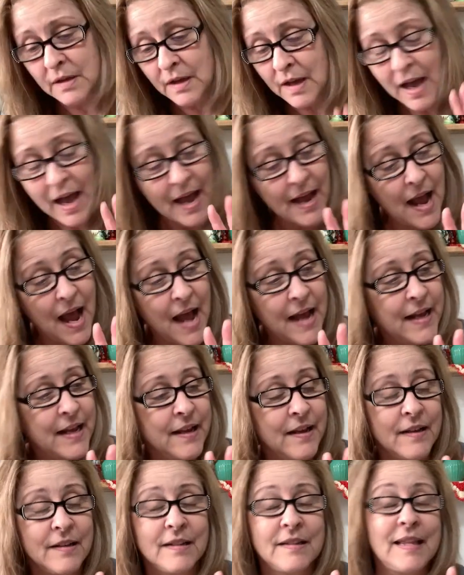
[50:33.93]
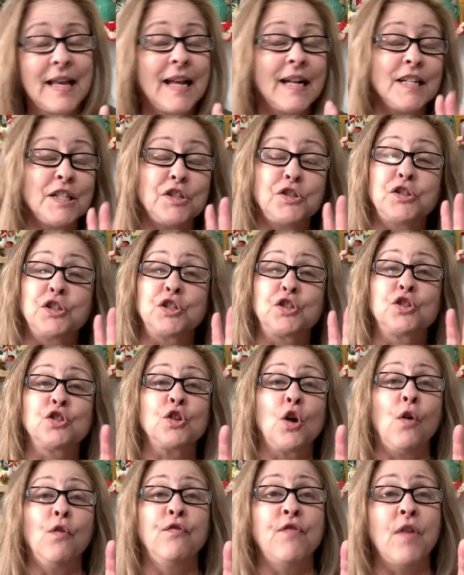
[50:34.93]
I, I can't, that is just
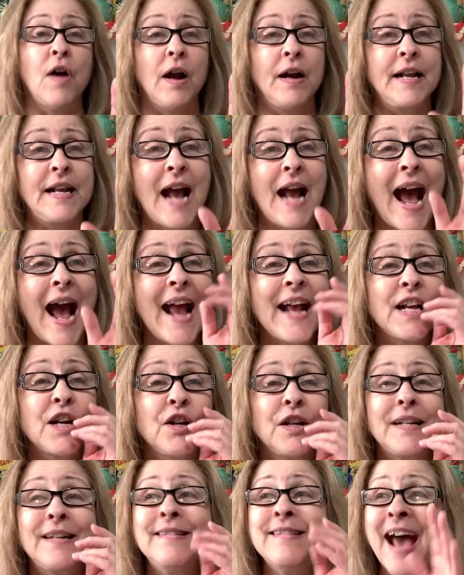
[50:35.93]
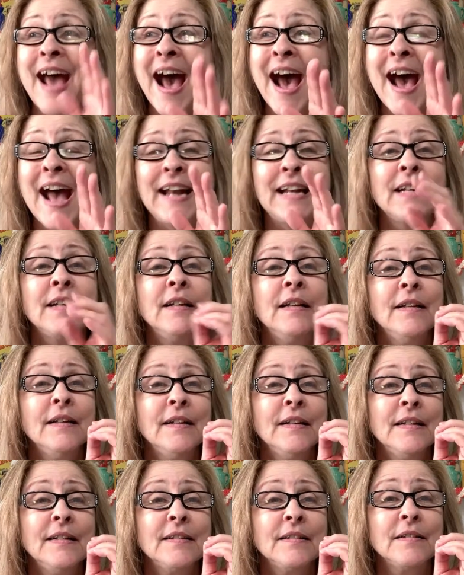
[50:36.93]
so funny. I could not
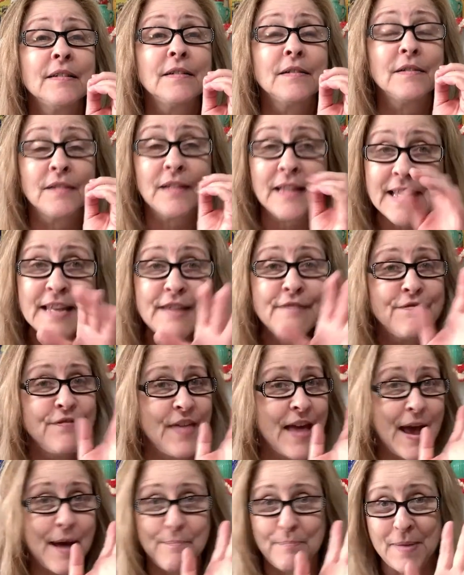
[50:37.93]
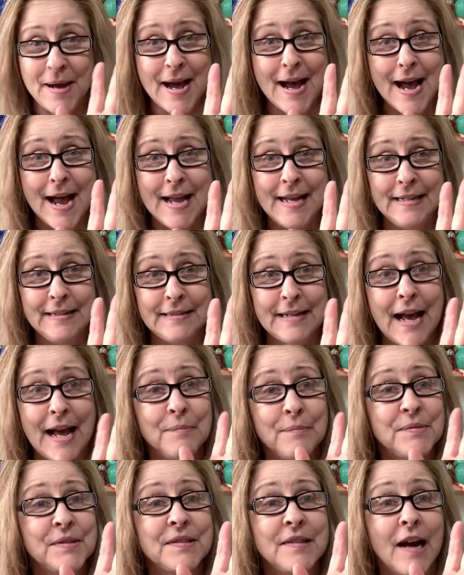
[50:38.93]
leave that behind.
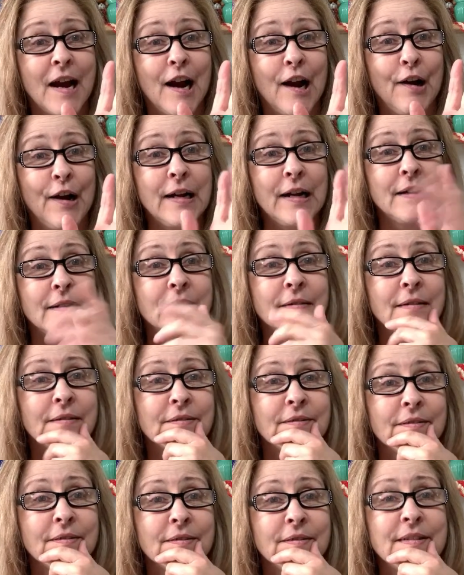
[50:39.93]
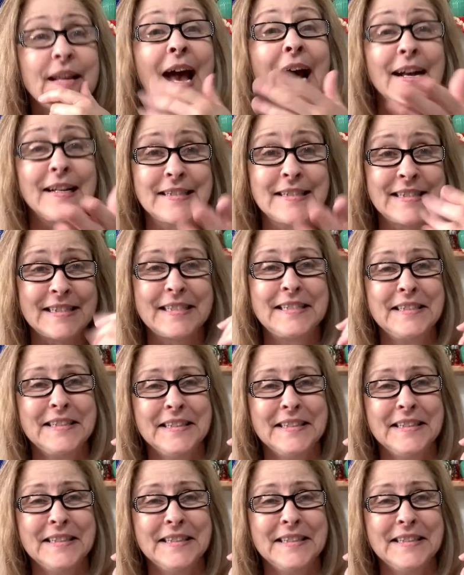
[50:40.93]
I'm sorry. Yes.